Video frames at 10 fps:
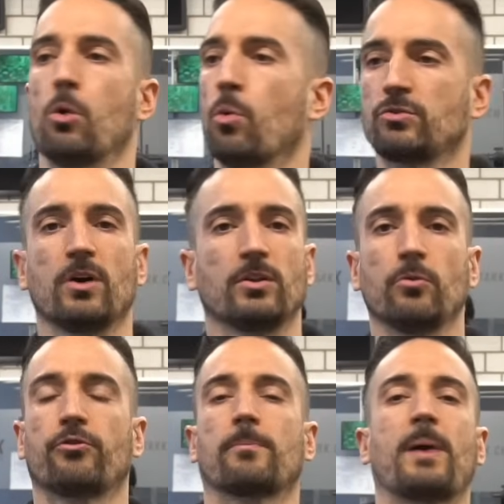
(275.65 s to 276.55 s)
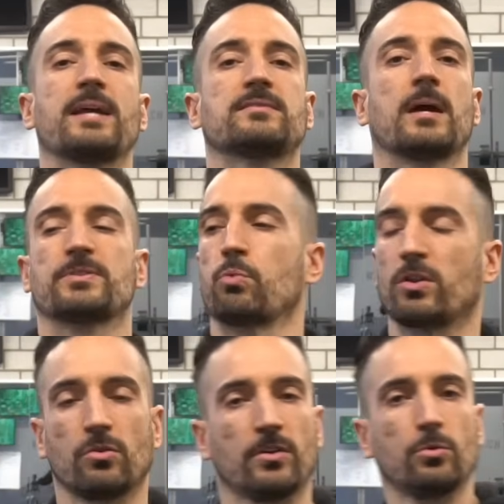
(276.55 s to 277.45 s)
What do I do for biceps?
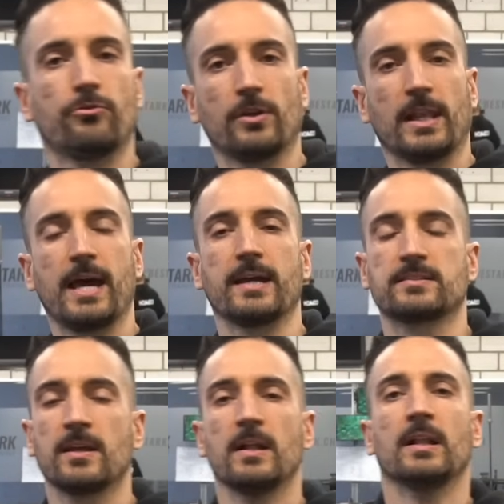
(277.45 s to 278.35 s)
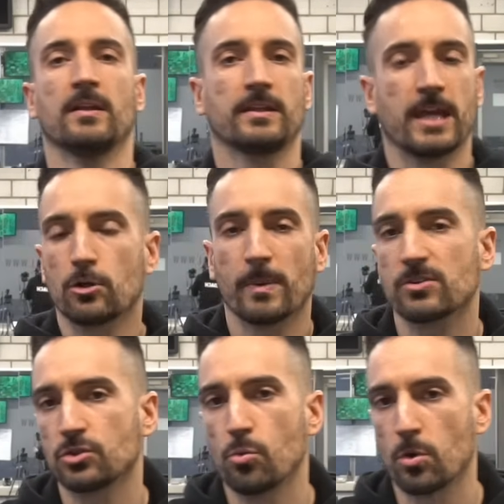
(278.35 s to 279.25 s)
What do I do for legs?
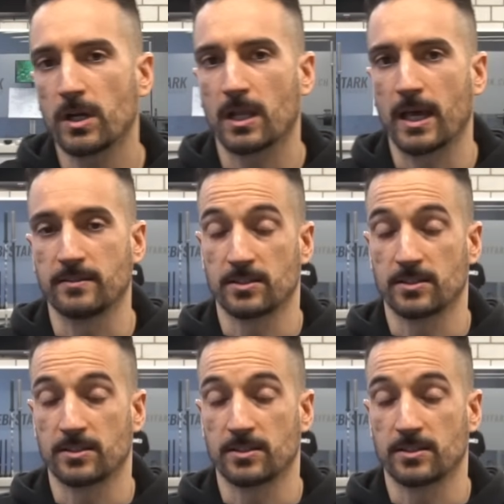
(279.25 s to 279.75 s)
Kettlebells don't work like